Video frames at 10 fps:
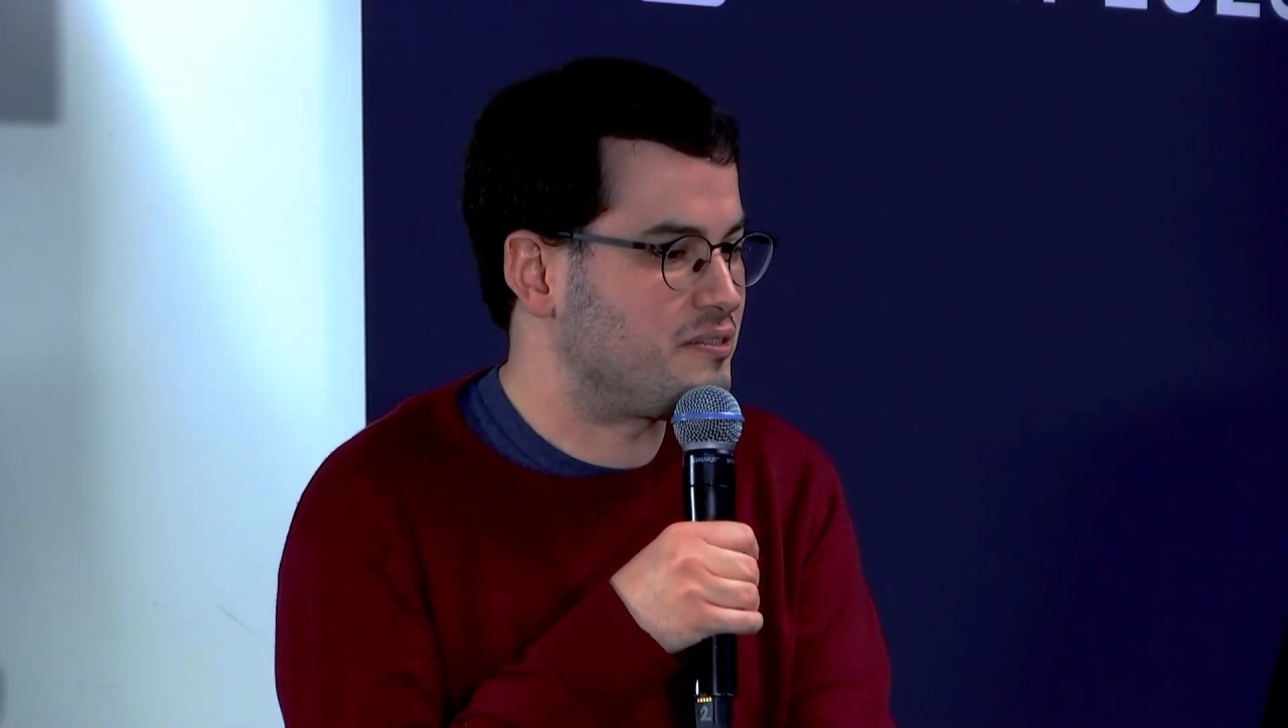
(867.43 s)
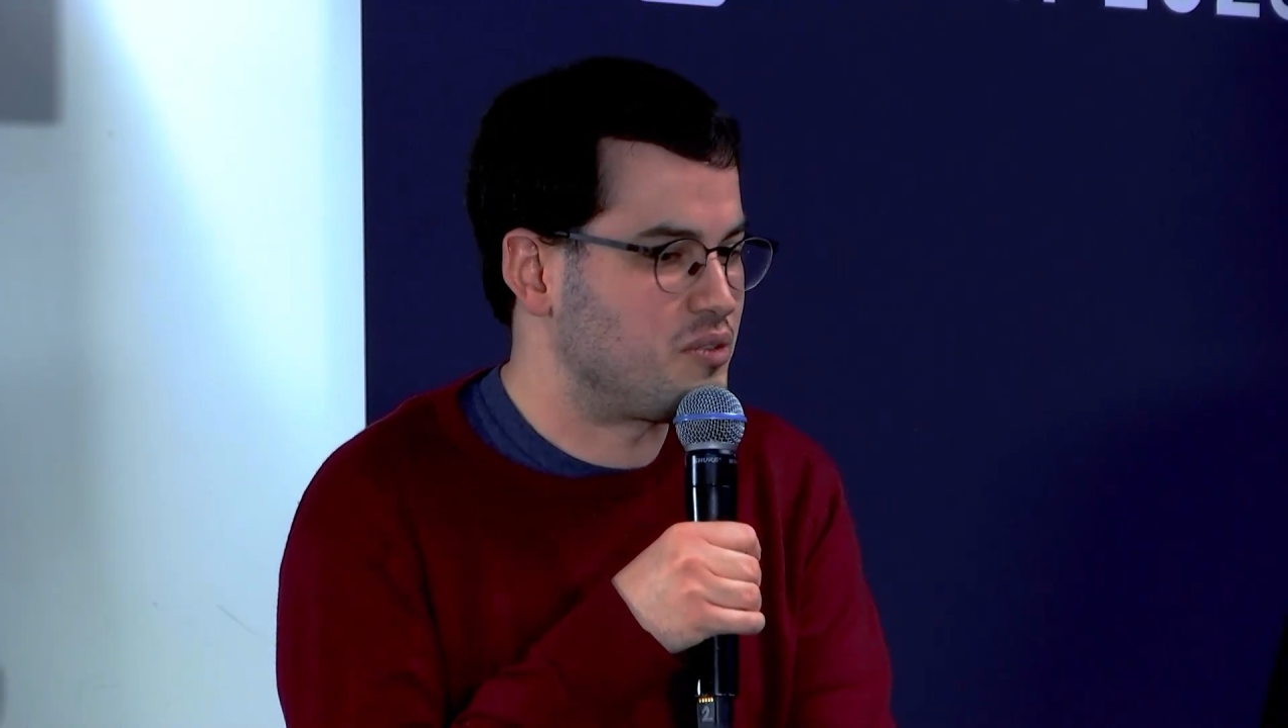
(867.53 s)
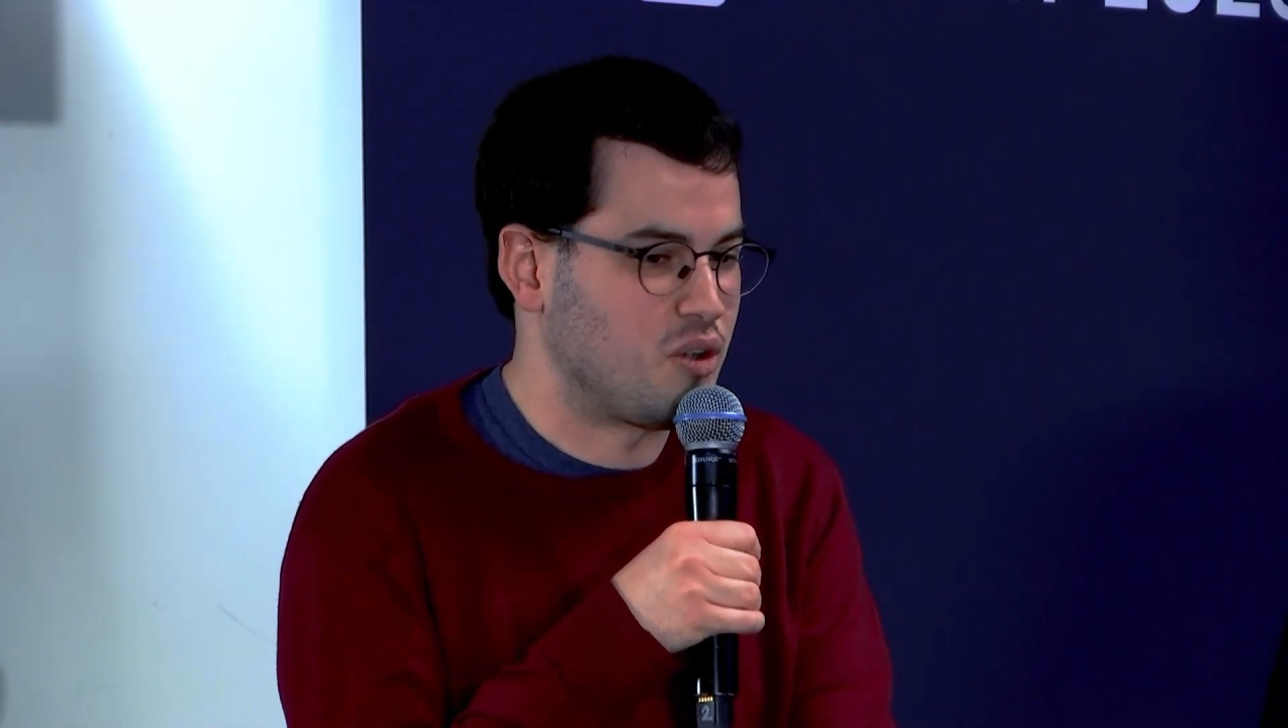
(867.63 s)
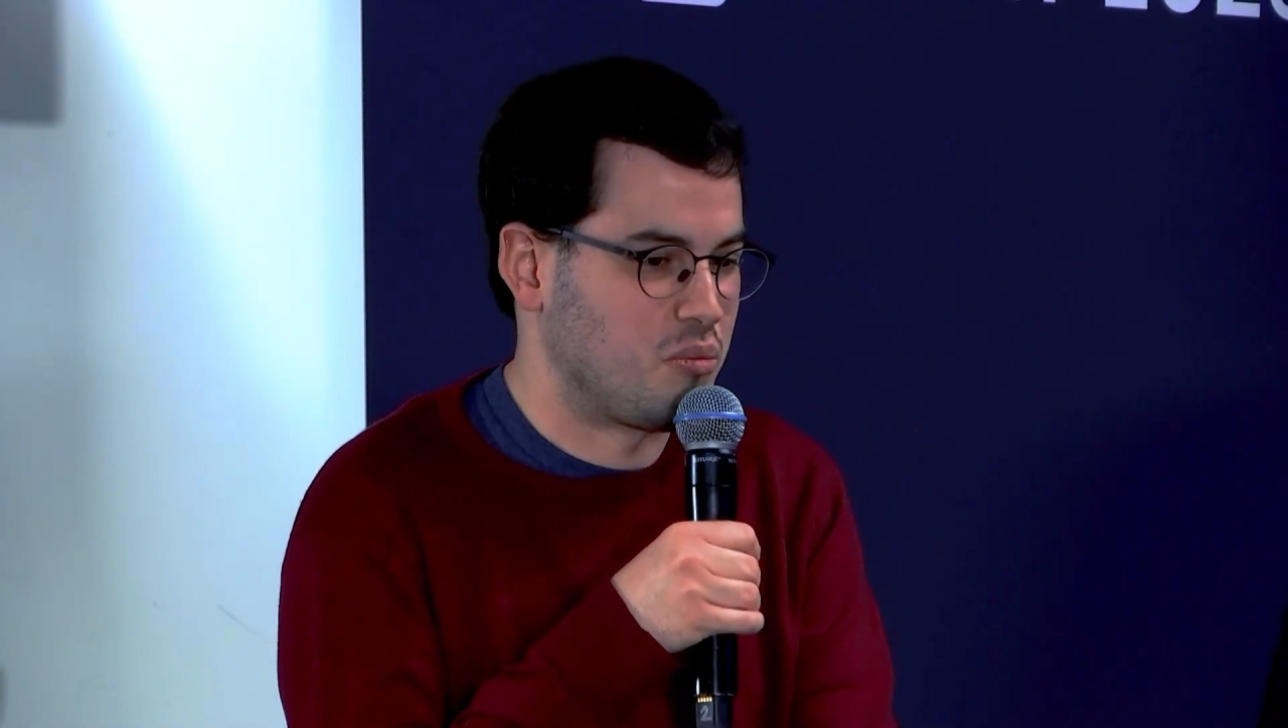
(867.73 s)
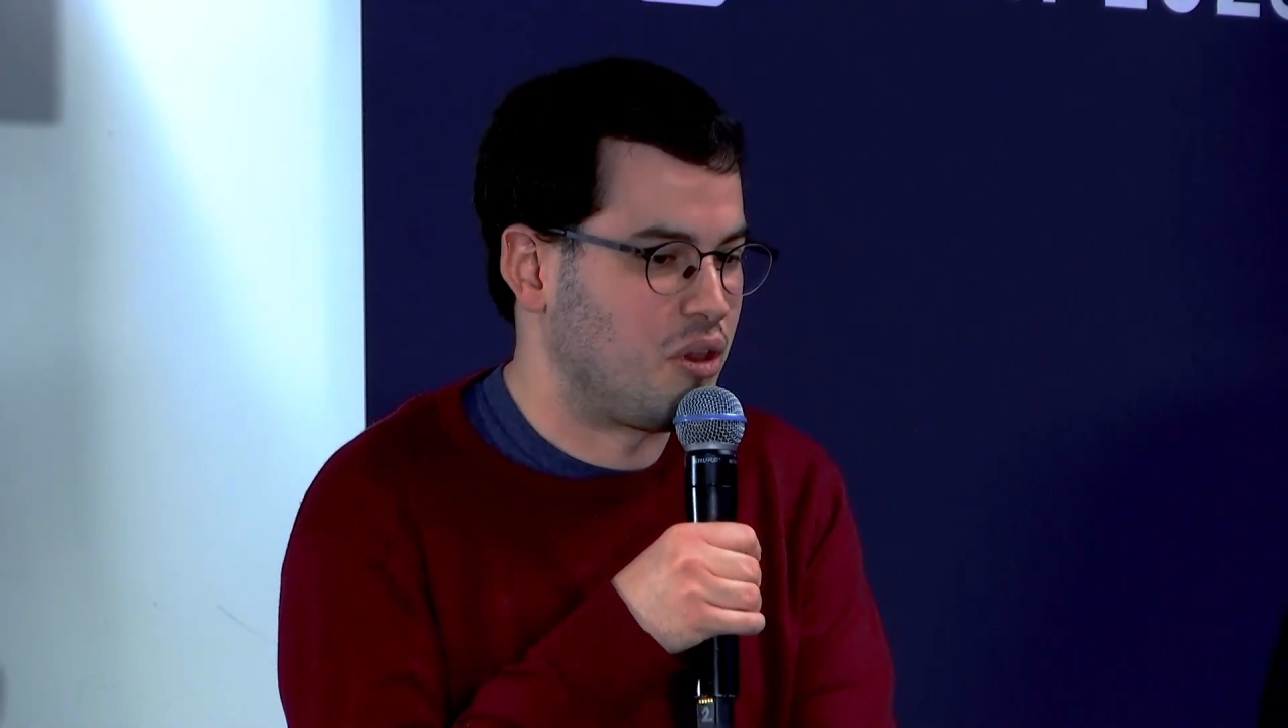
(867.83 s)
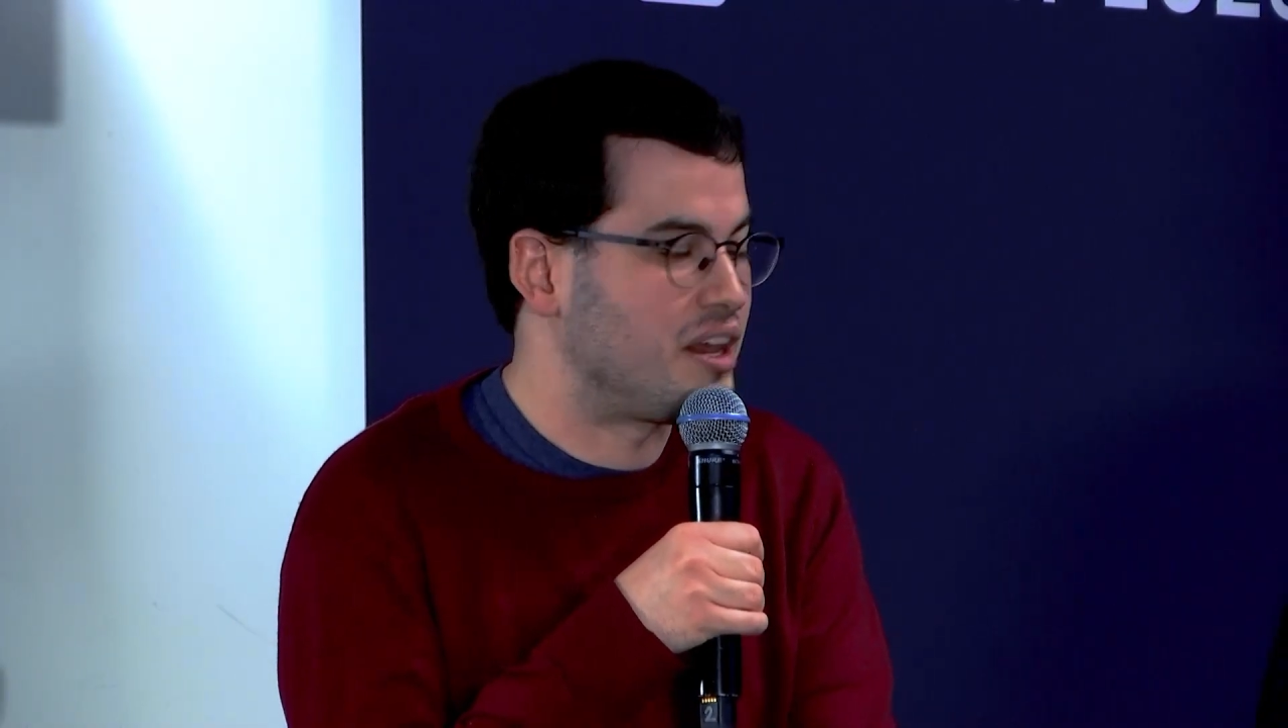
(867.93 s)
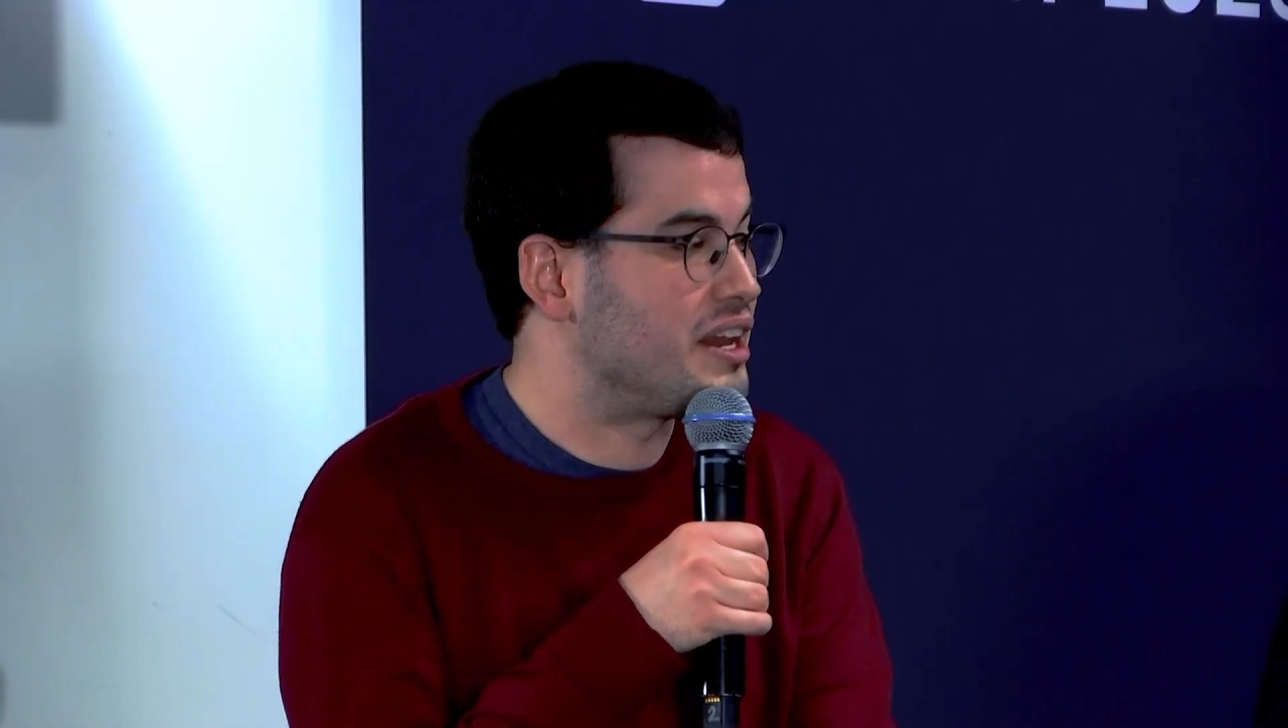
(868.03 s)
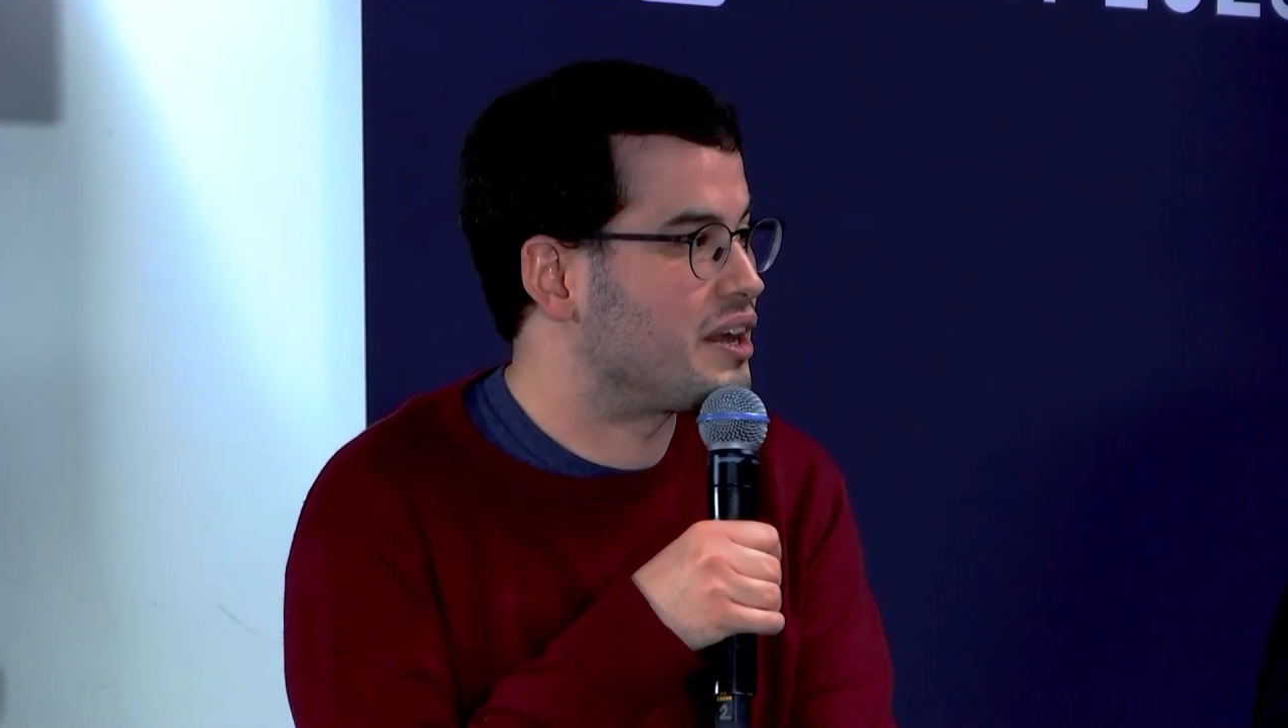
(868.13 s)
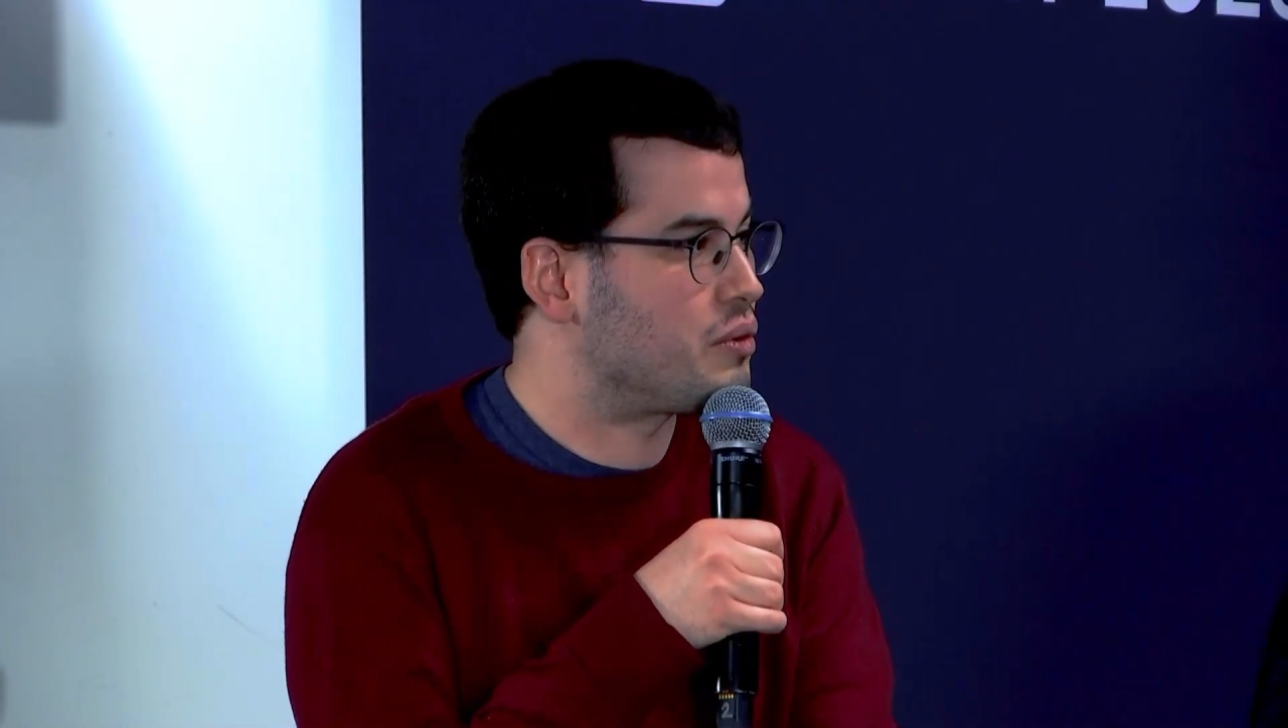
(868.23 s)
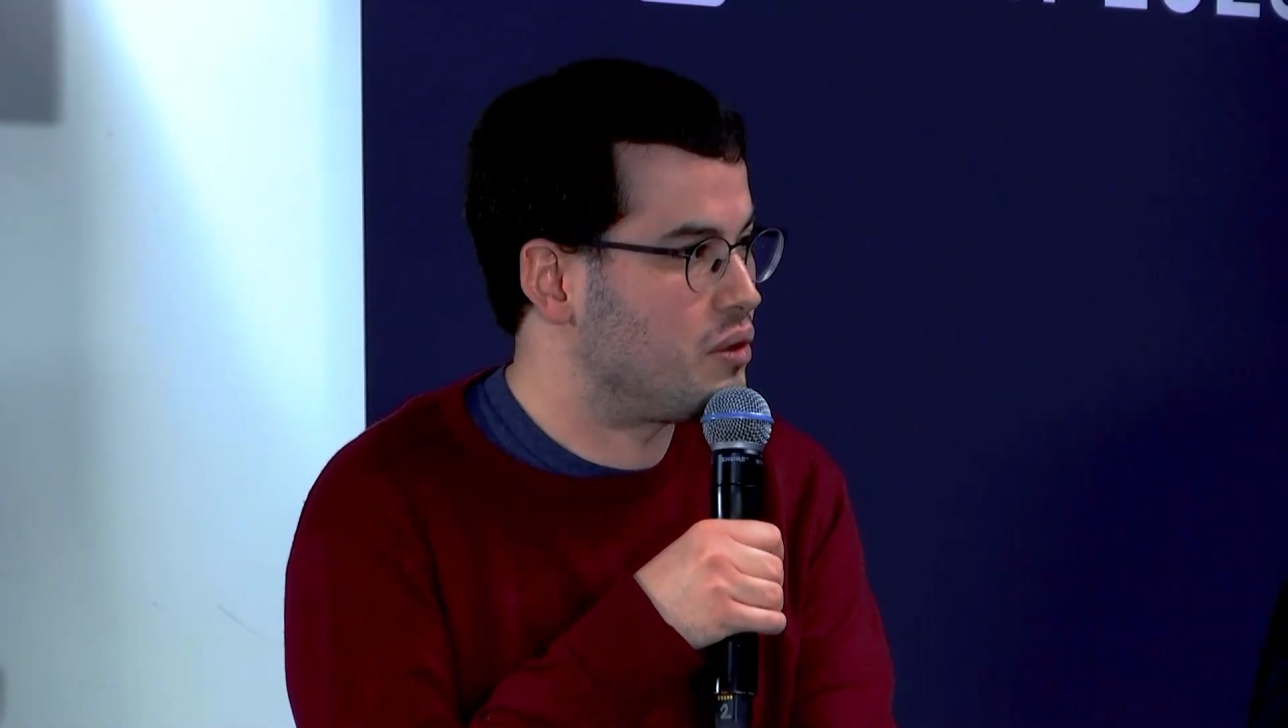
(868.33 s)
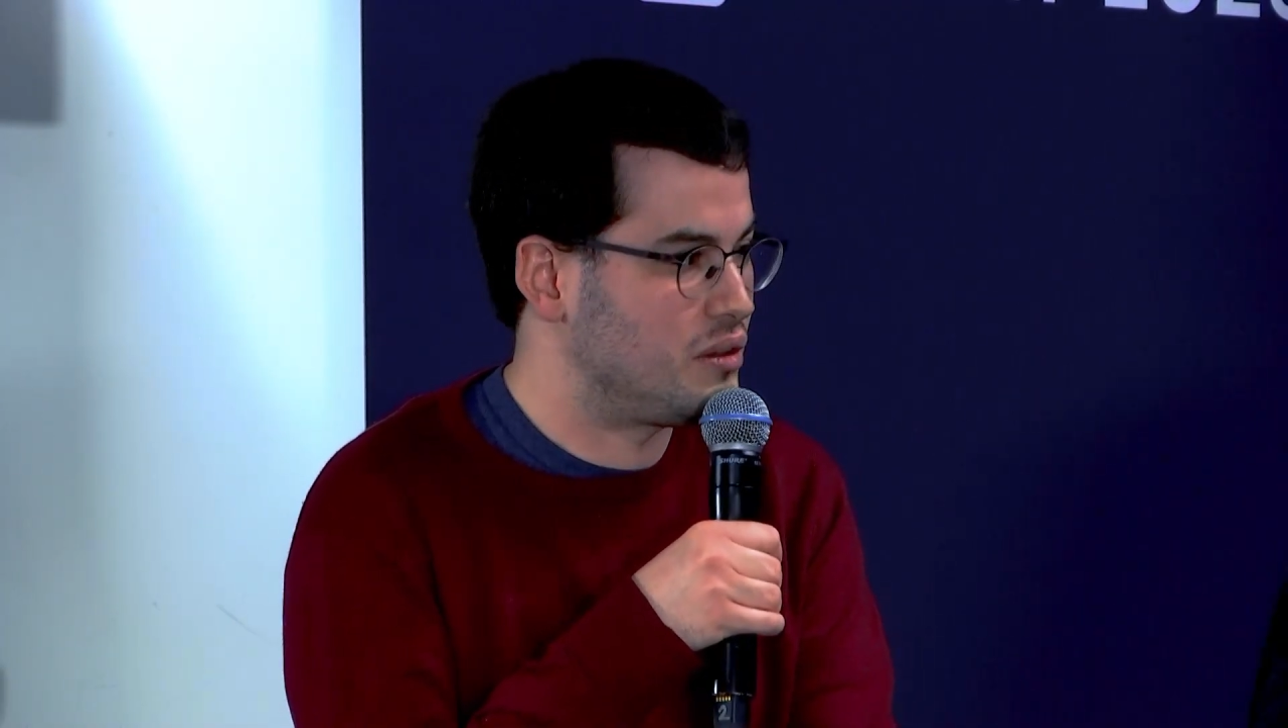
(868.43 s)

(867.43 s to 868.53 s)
normally in a crawl.